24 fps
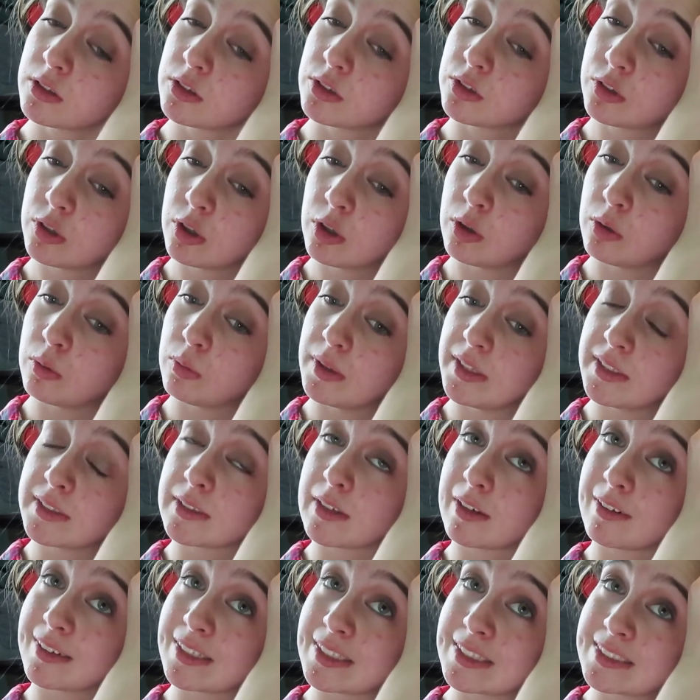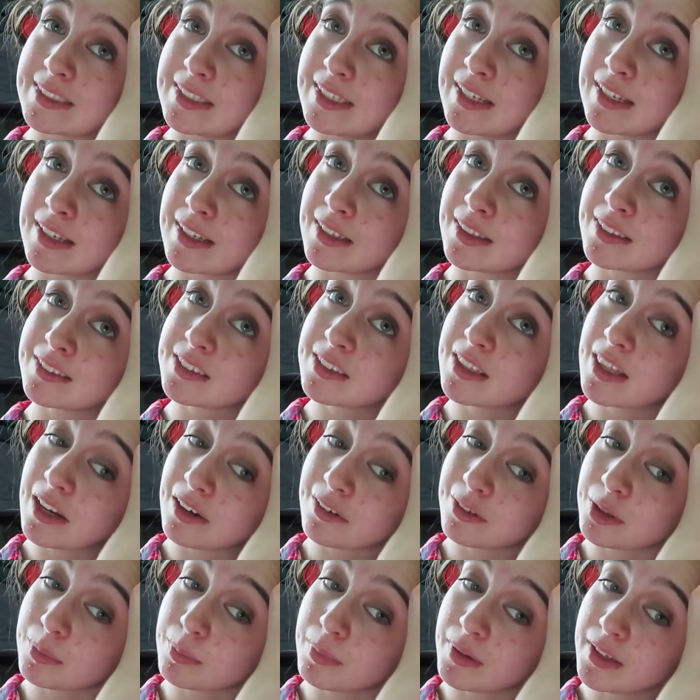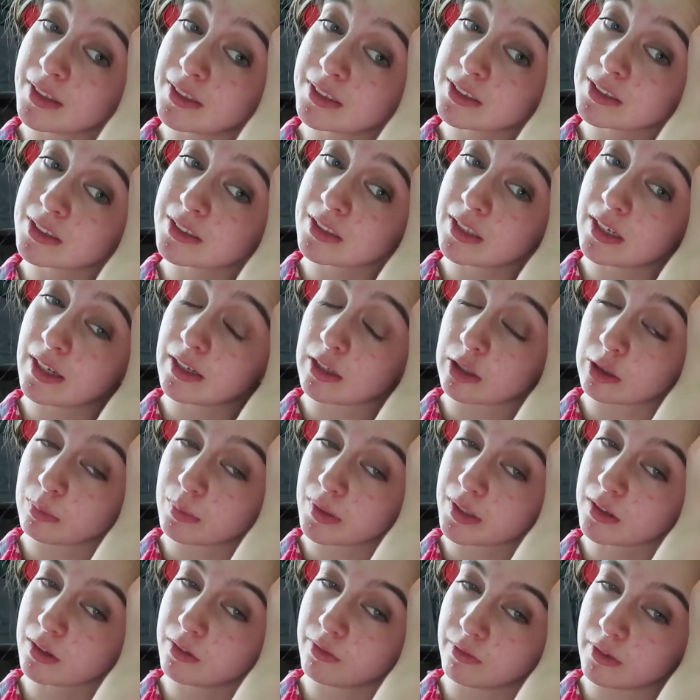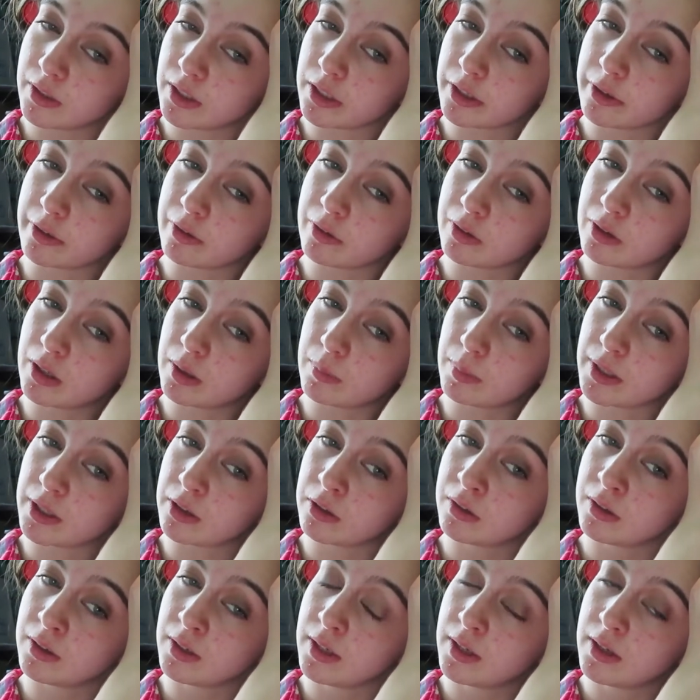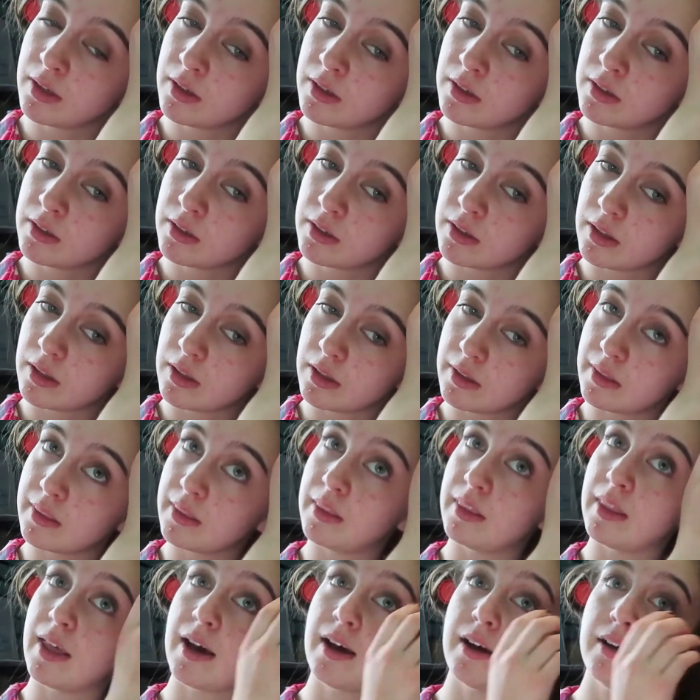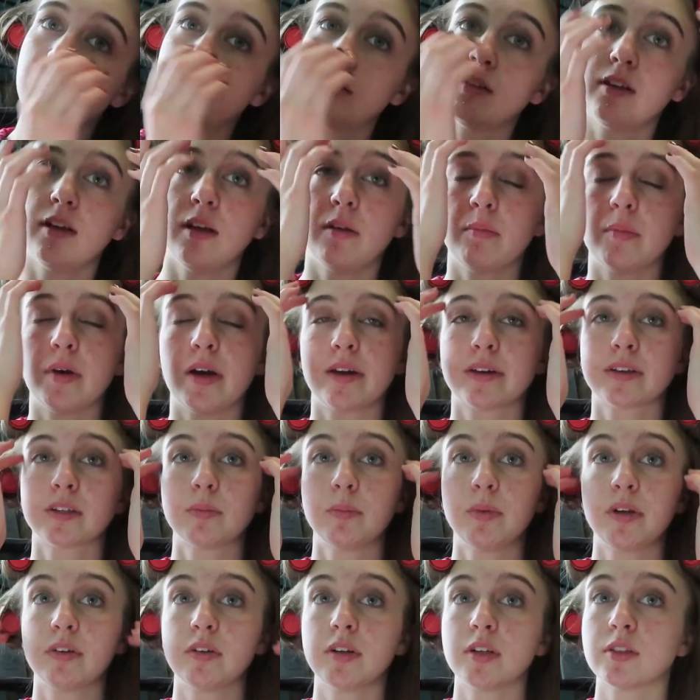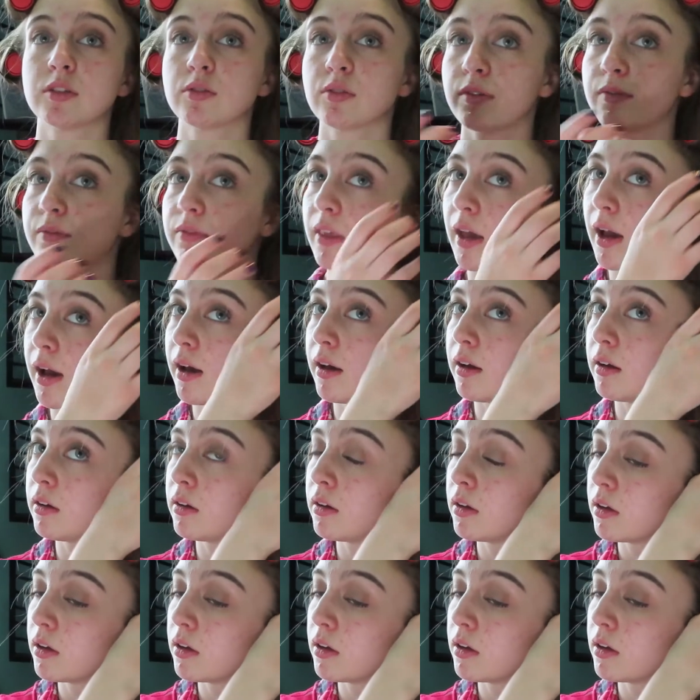So we started seeing a therapist, and I'll make a video about that and my experience with that,